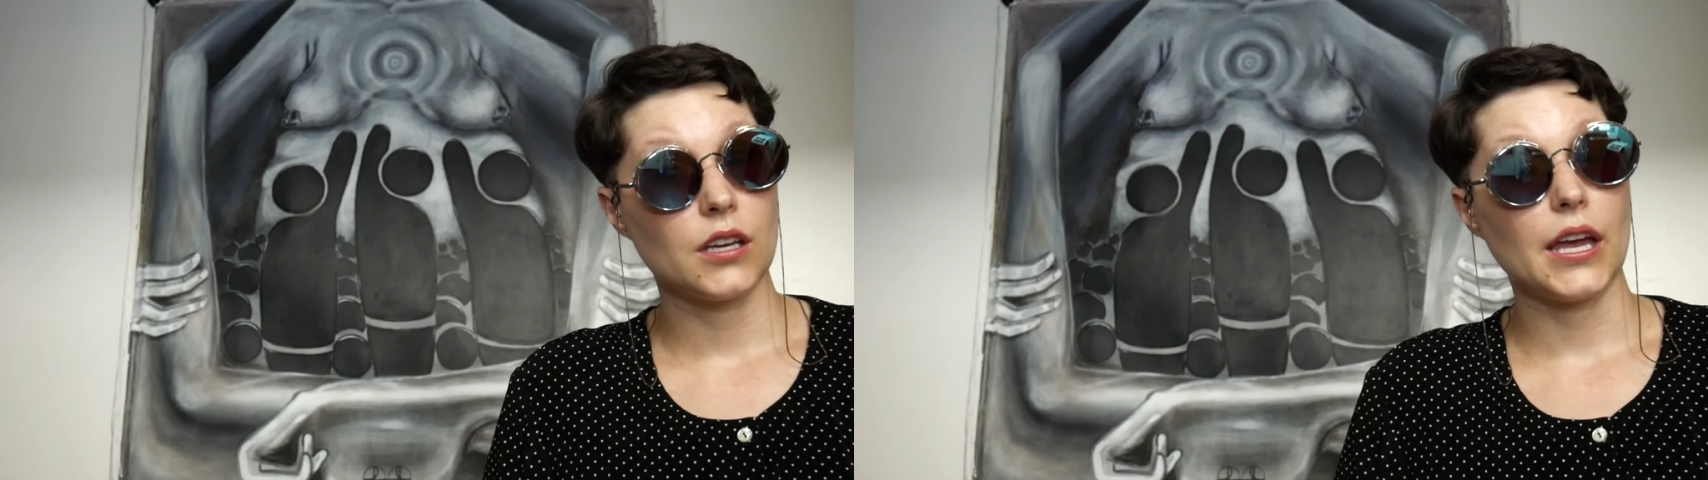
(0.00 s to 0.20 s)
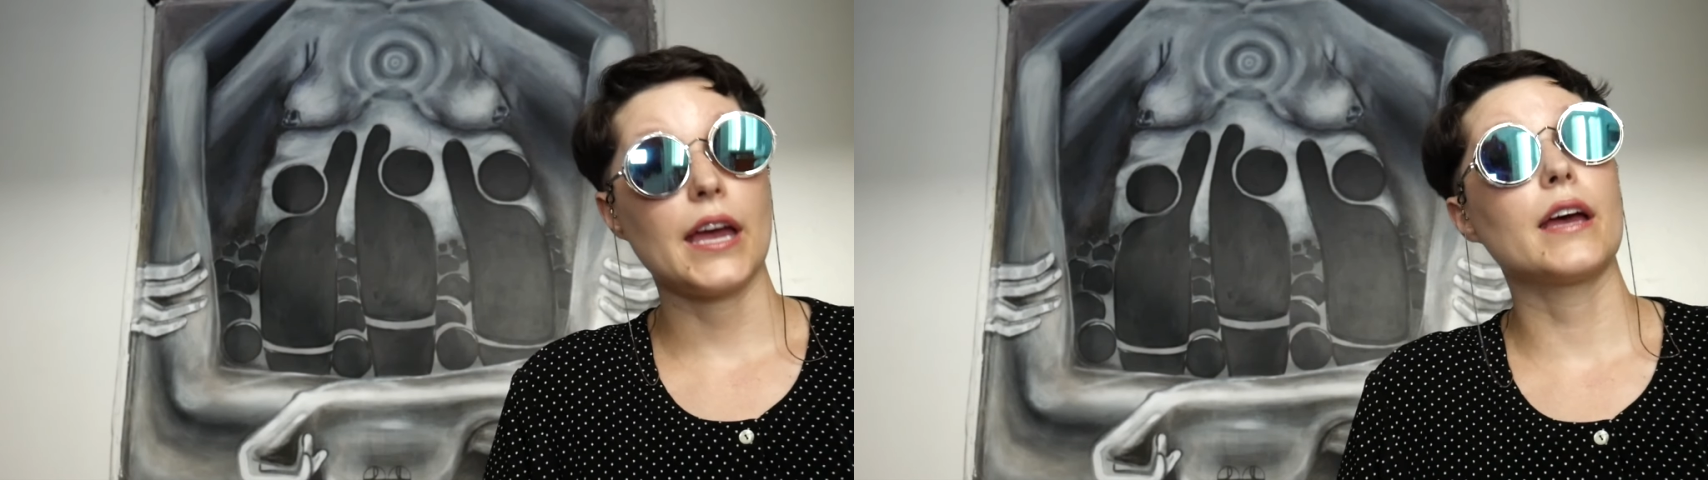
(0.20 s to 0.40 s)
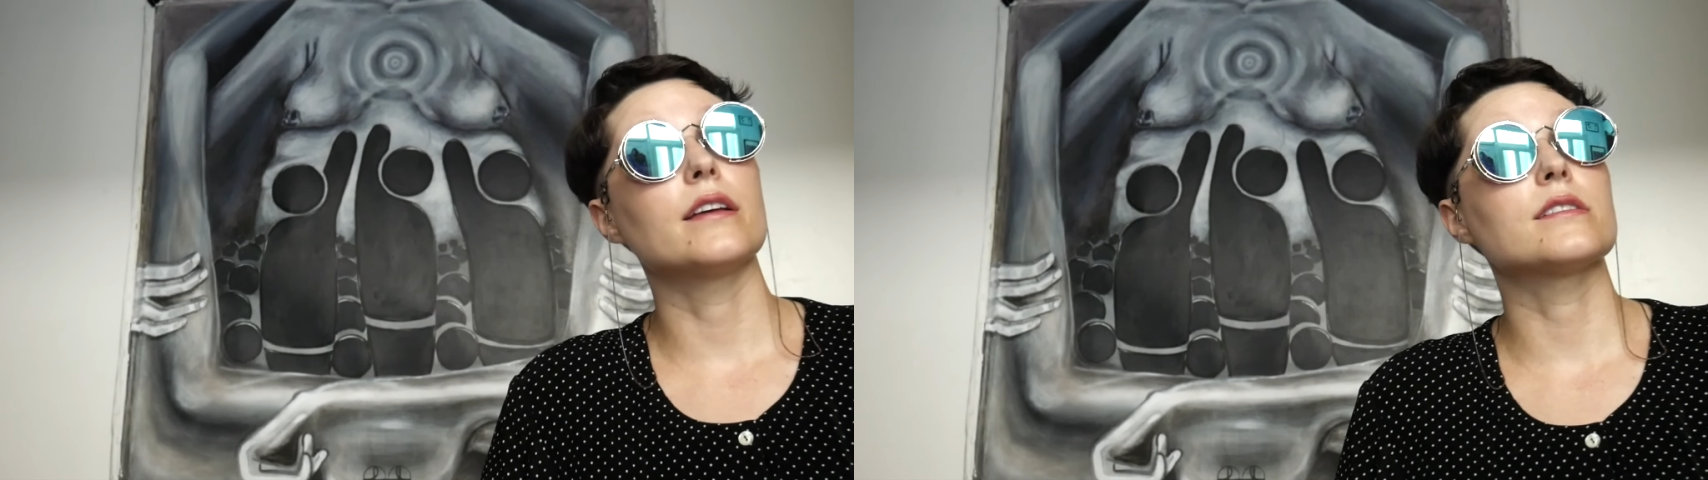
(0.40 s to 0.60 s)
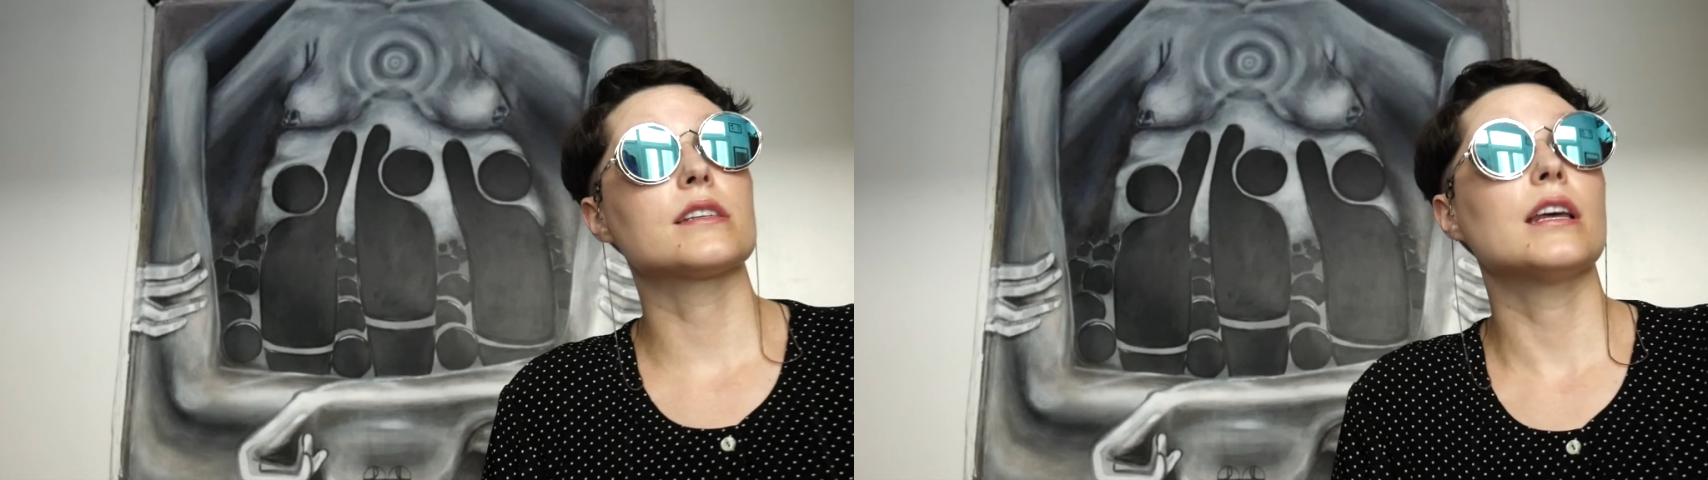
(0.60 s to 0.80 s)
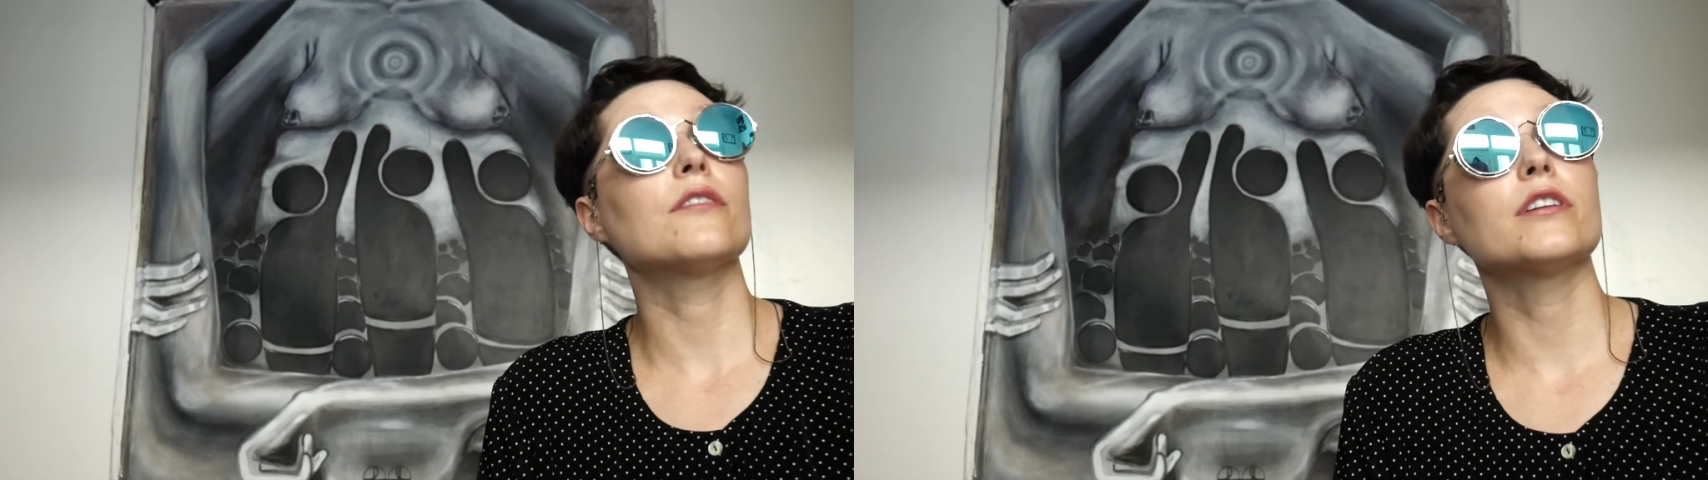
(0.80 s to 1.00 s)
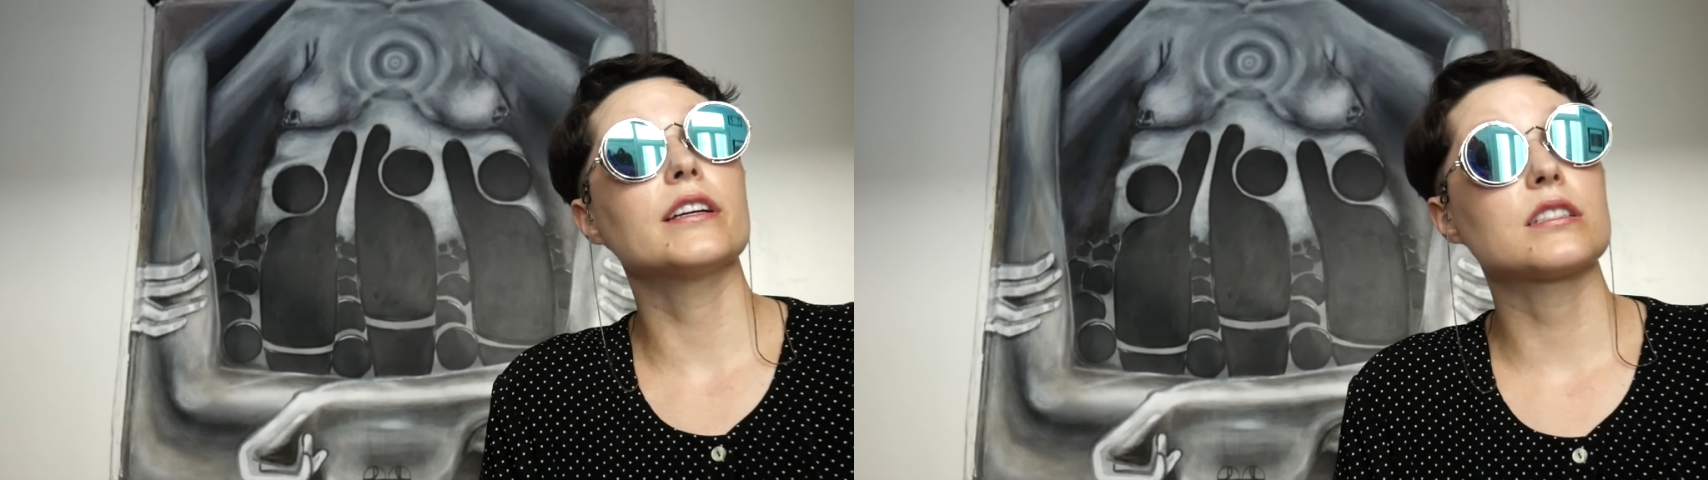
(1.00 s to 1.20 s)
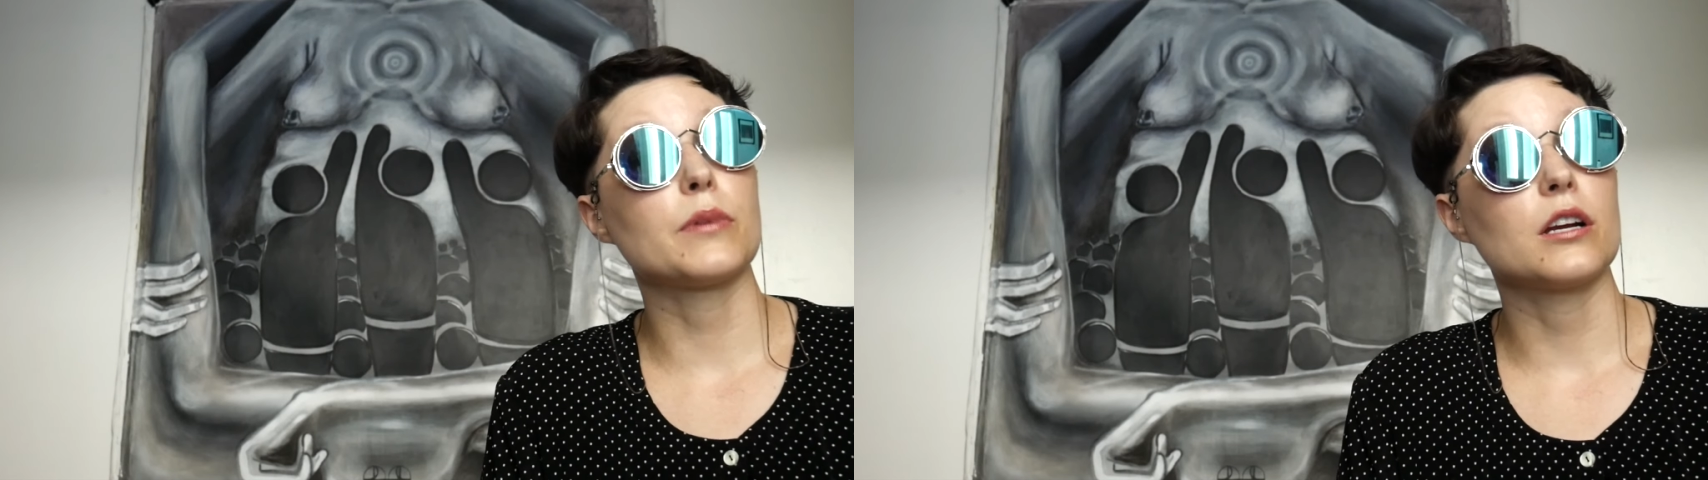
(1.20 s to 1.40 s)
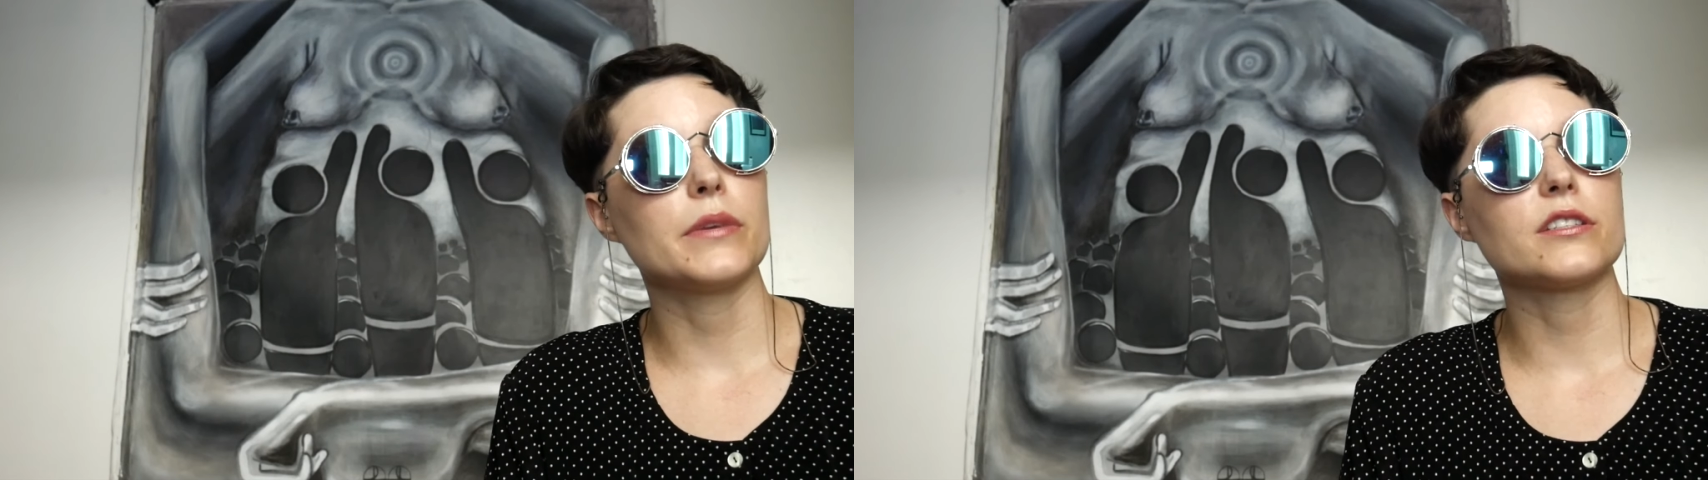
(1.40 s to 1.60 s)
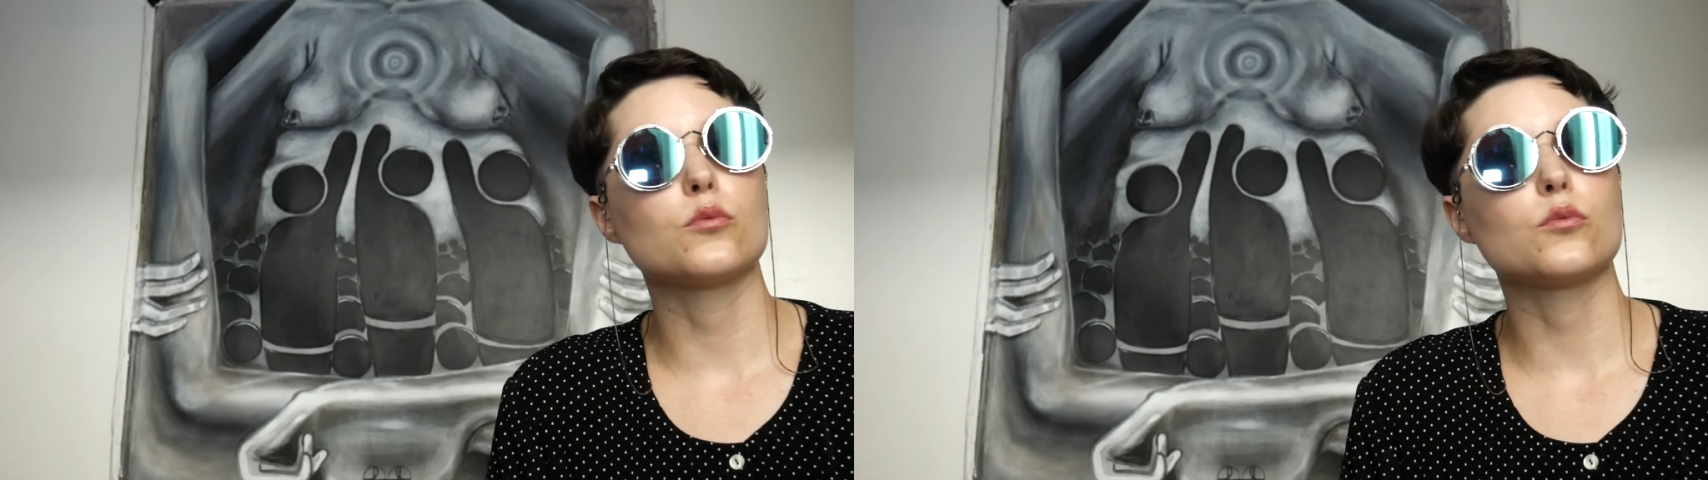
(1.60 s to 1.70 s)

And in every experiment,